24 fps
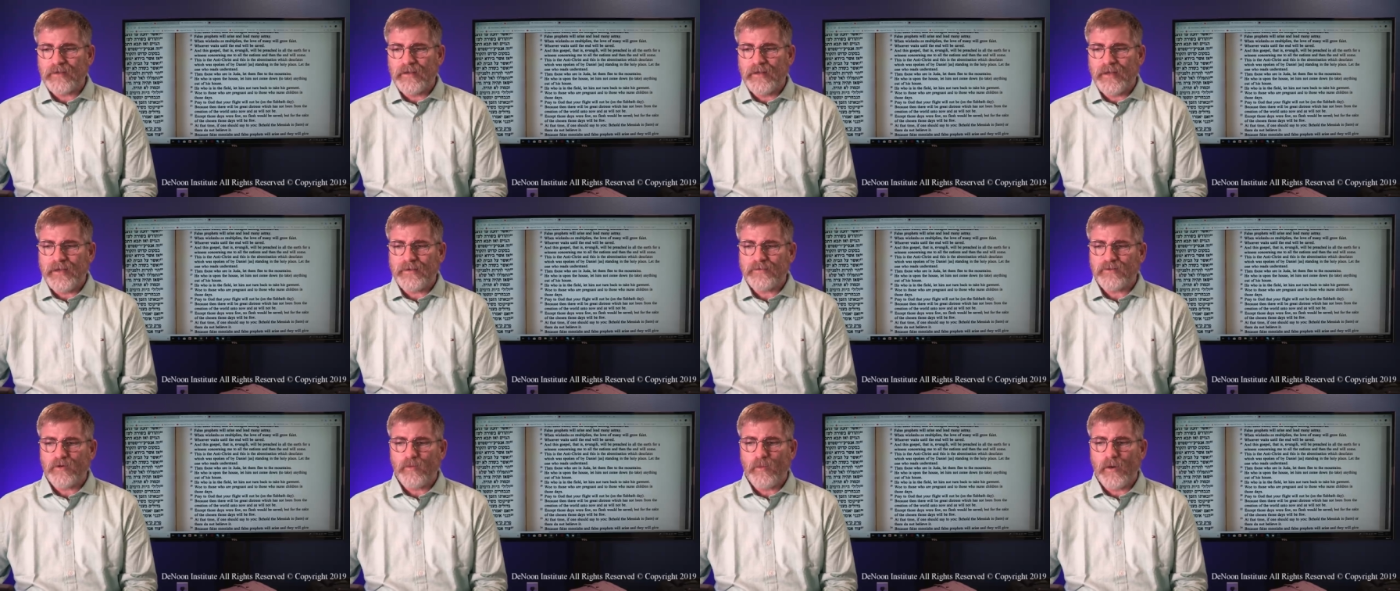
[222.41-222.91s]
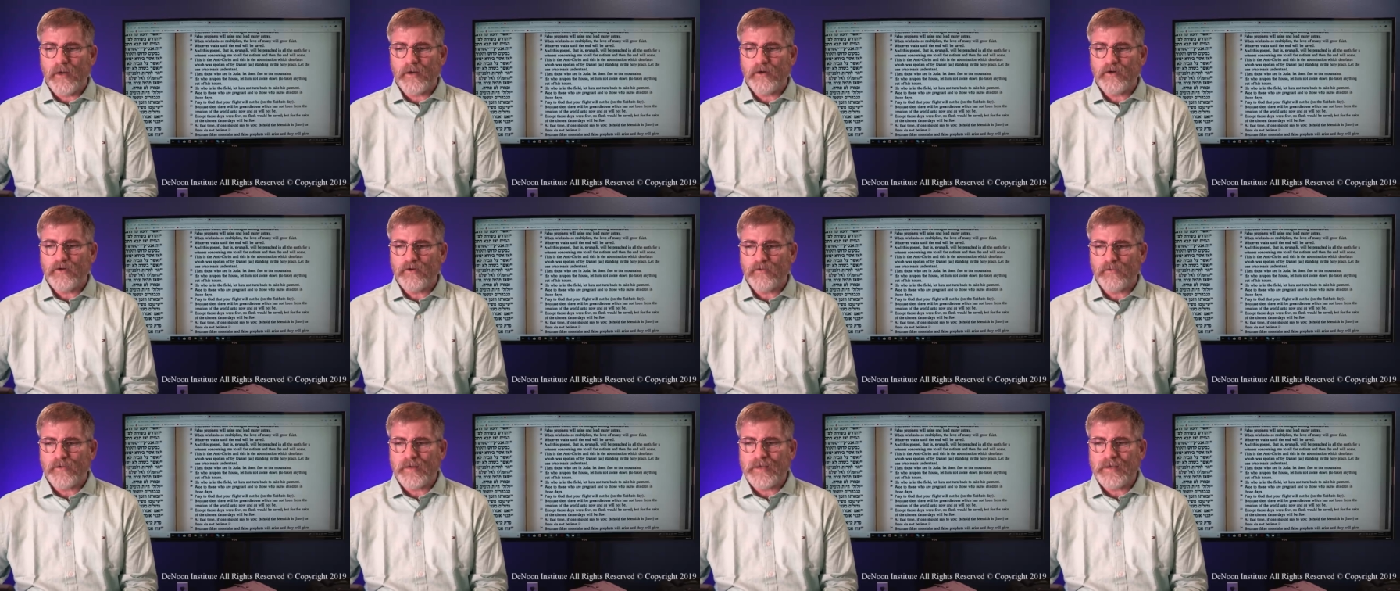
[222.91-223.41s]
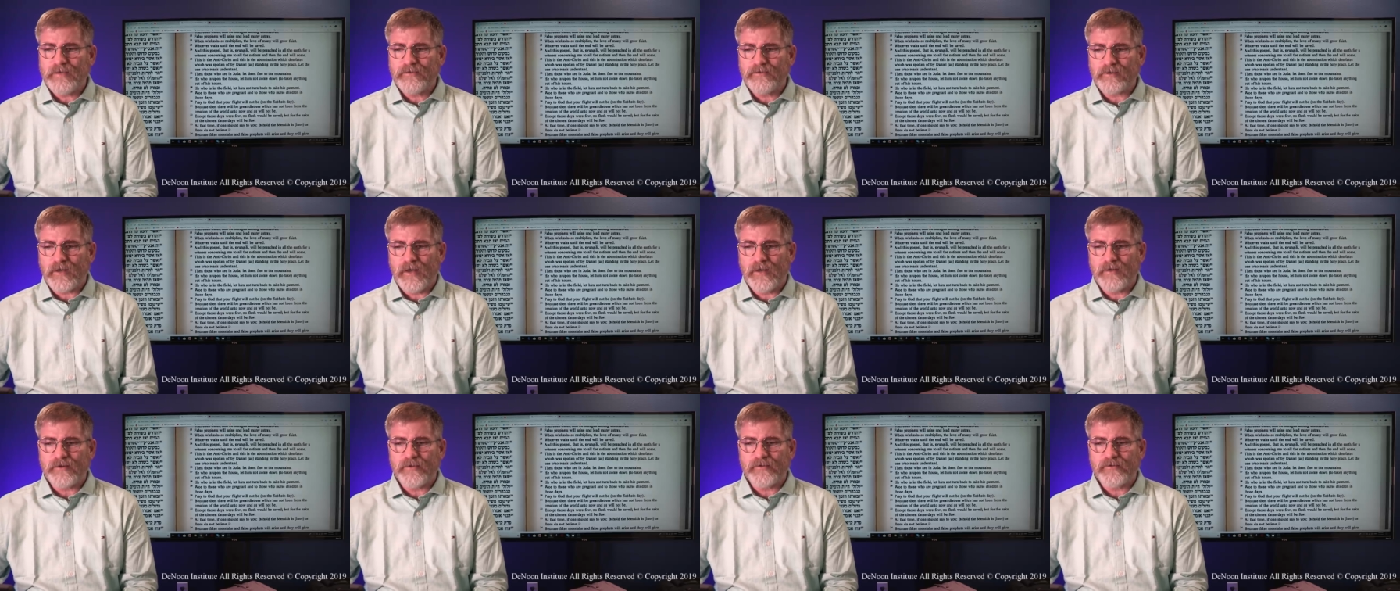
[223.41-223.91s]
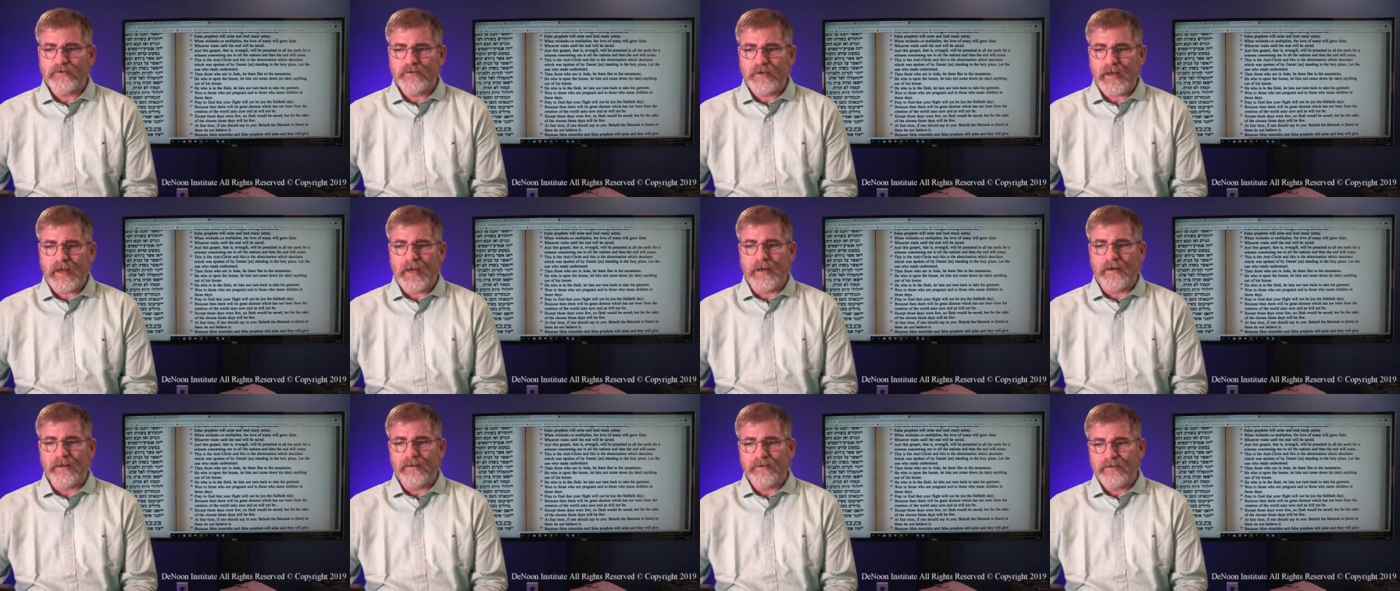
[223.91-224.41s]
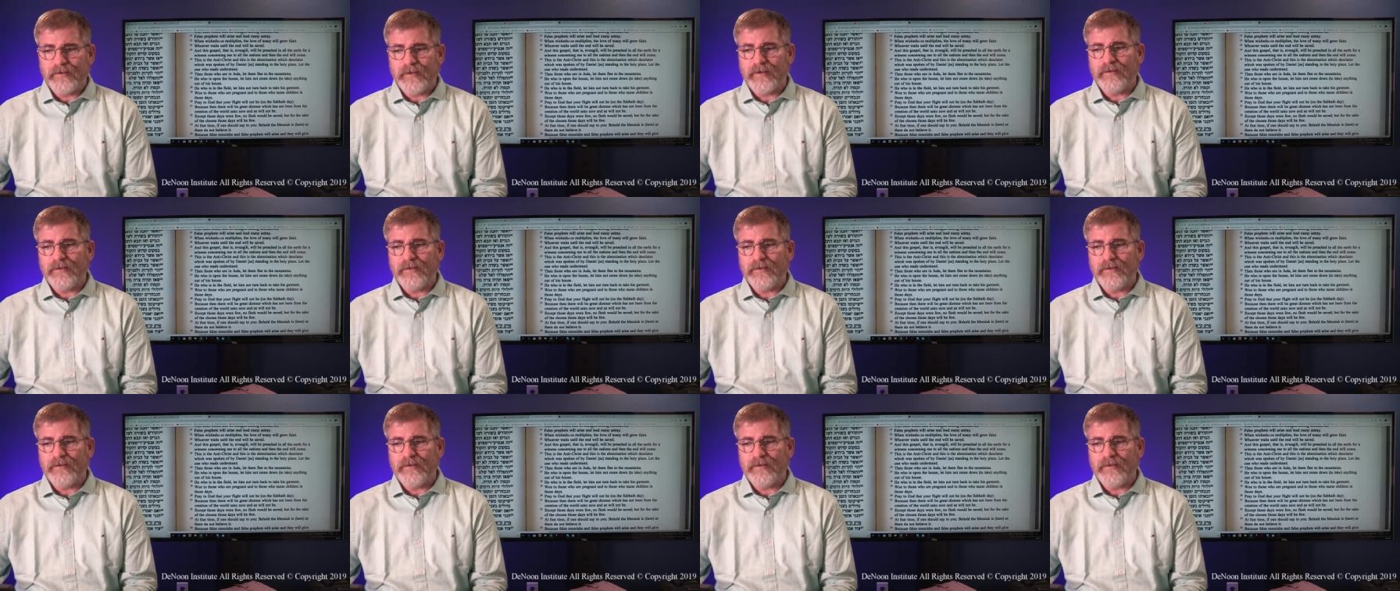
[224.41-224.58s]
Let the one who reads understand.